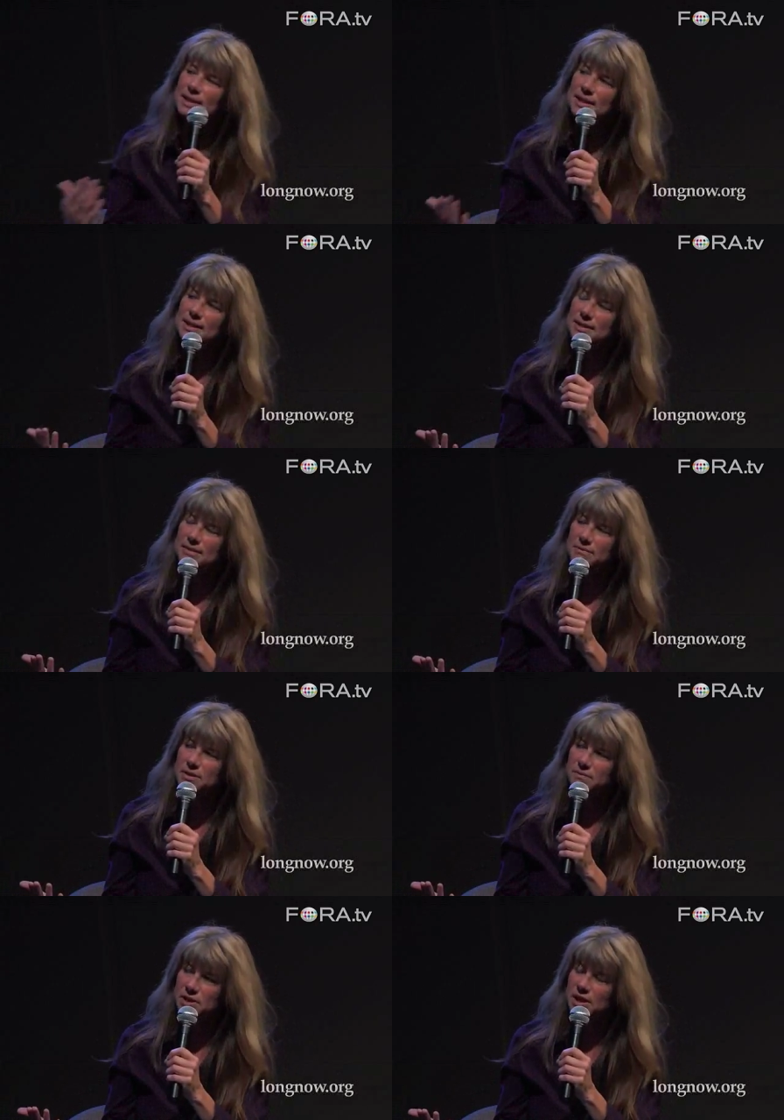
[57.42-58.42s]
these
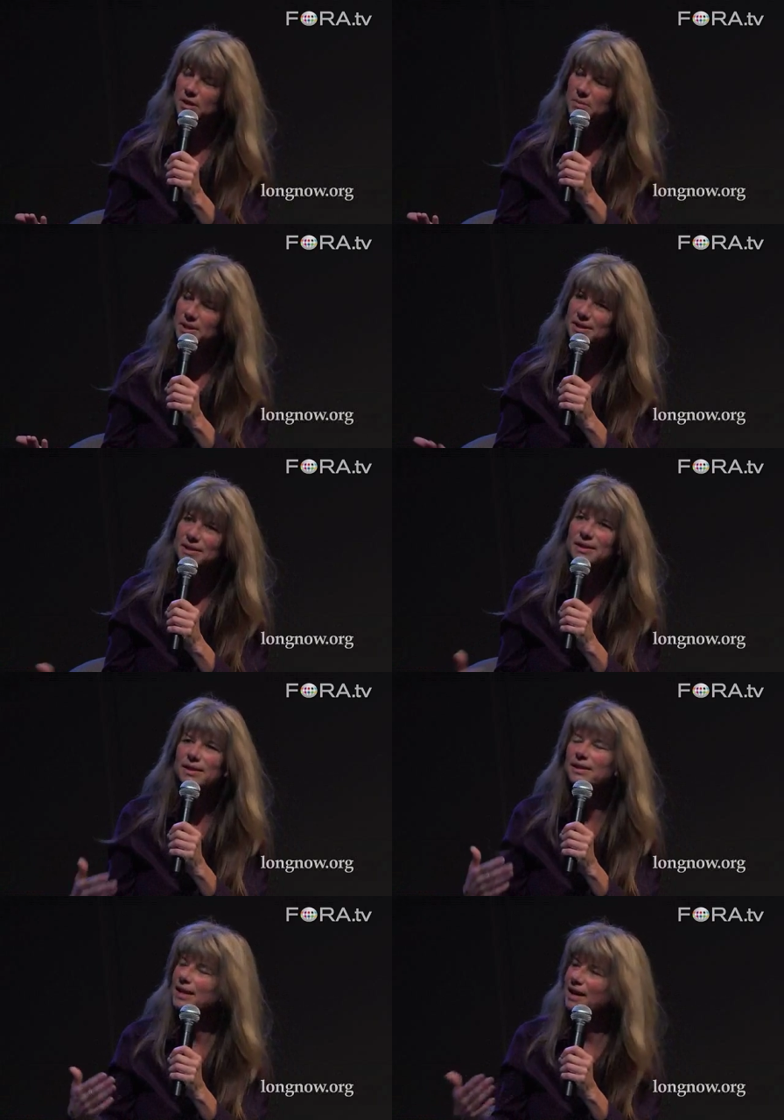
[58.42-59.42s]
gentlemen
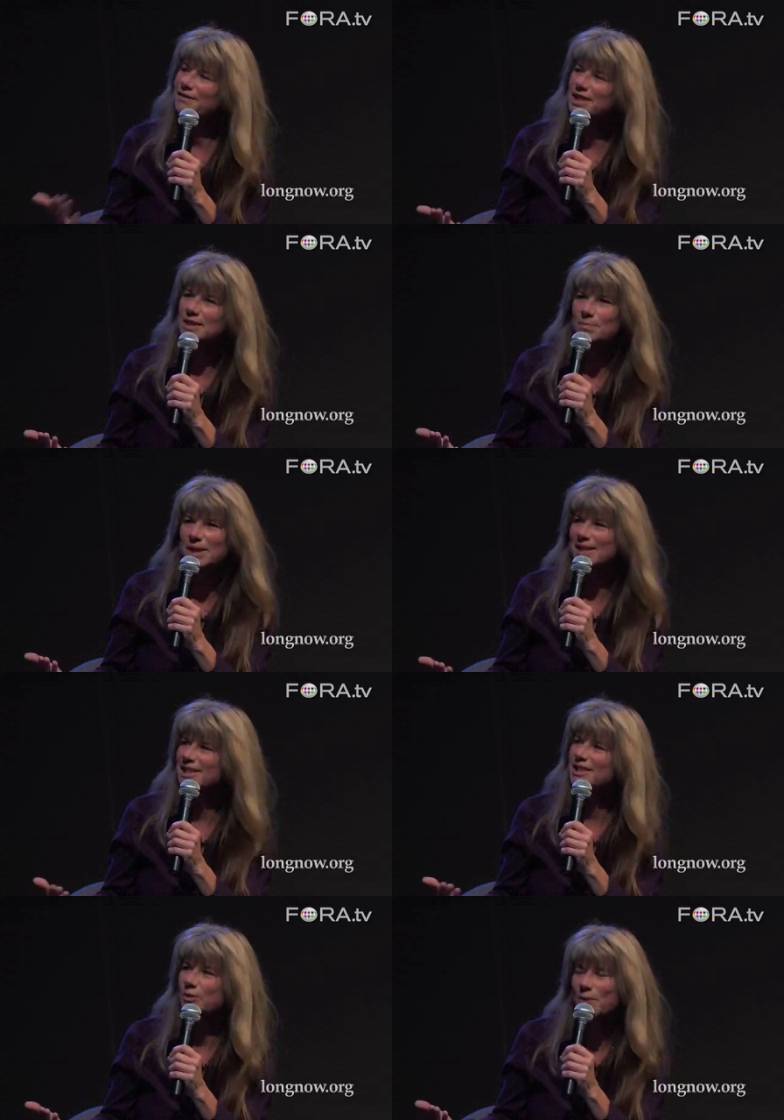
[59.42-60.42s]
have to
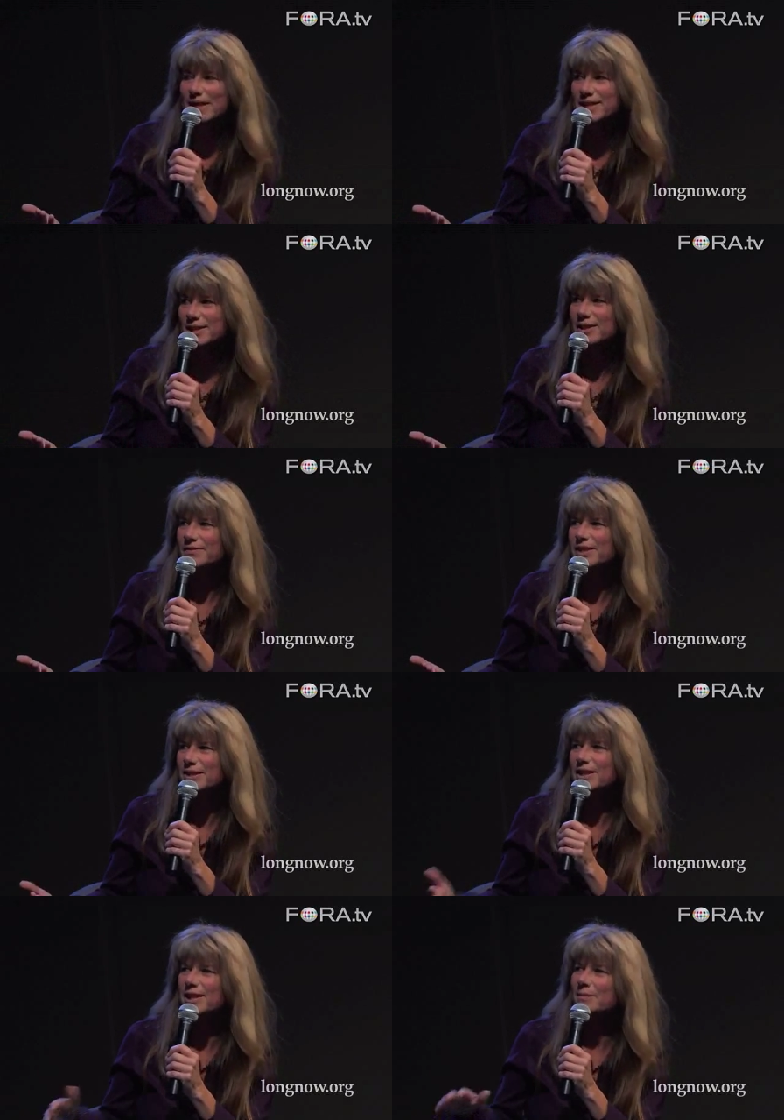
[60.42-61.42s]
spend a great deal of
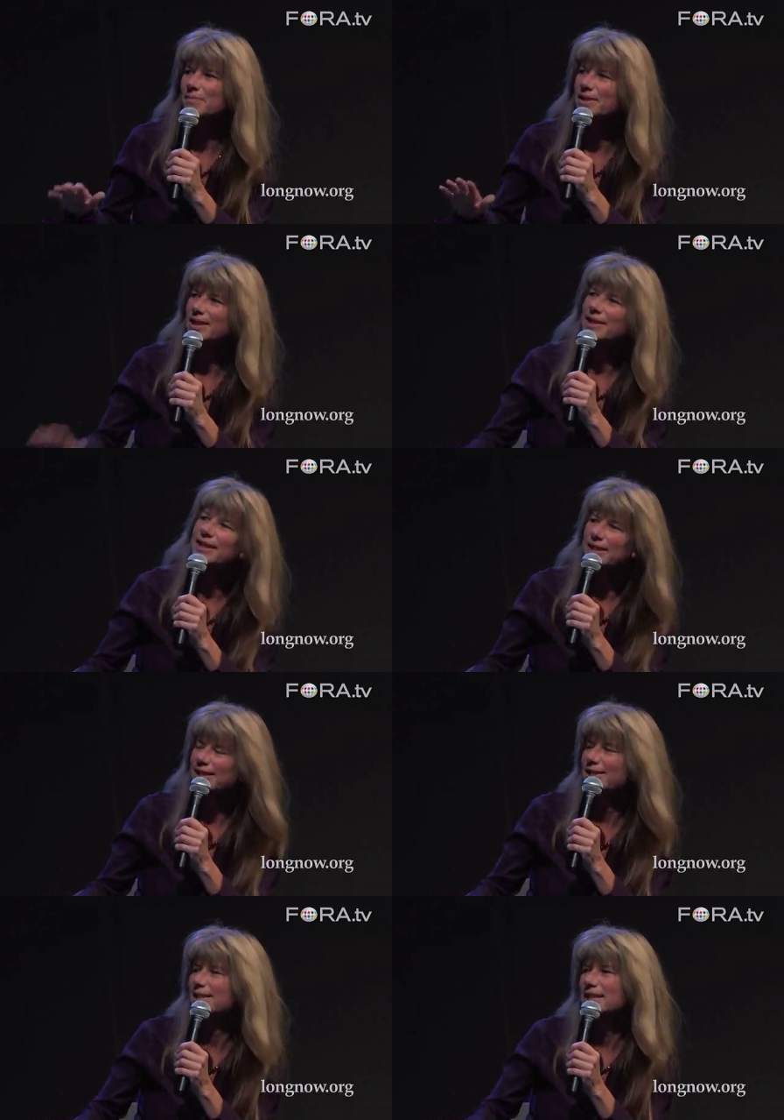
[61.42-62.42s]
time in
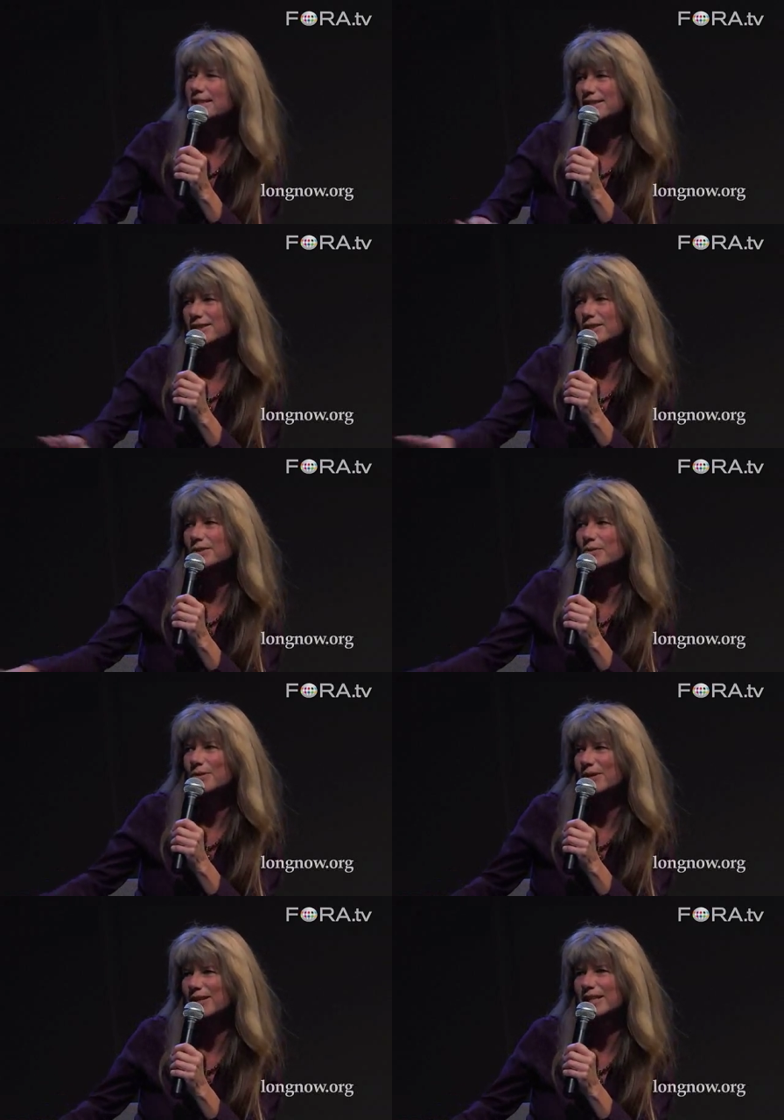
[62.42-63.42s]
isolation
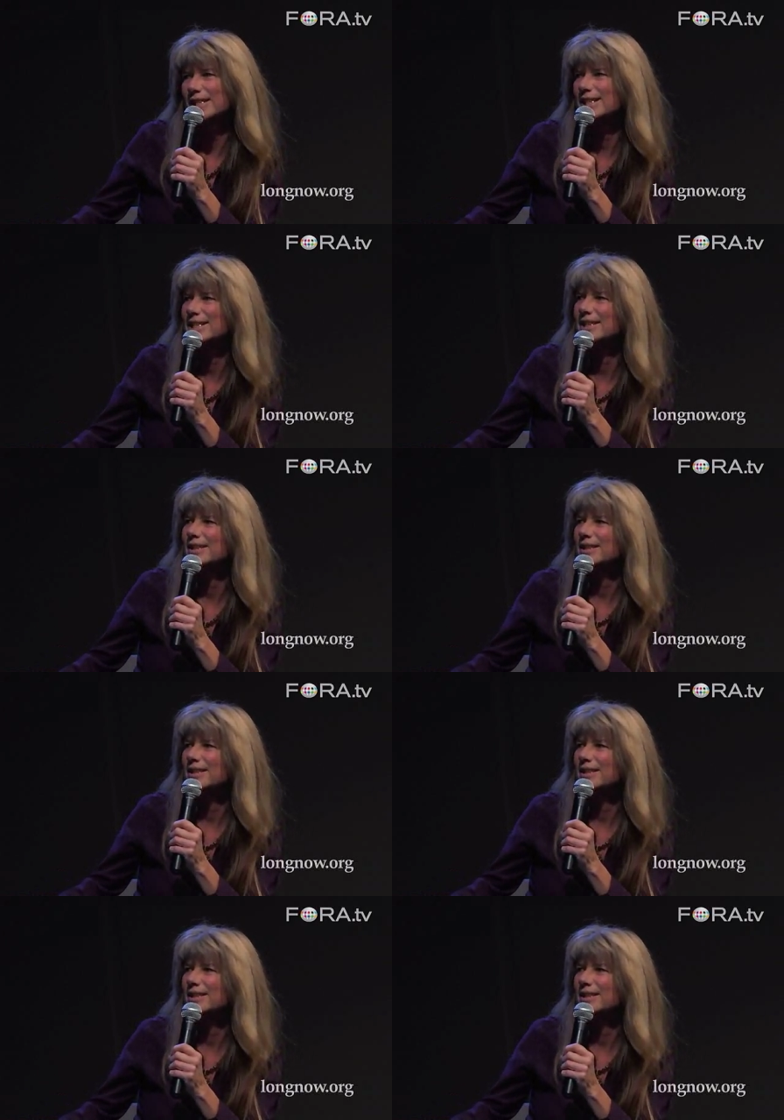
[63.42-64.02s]
or in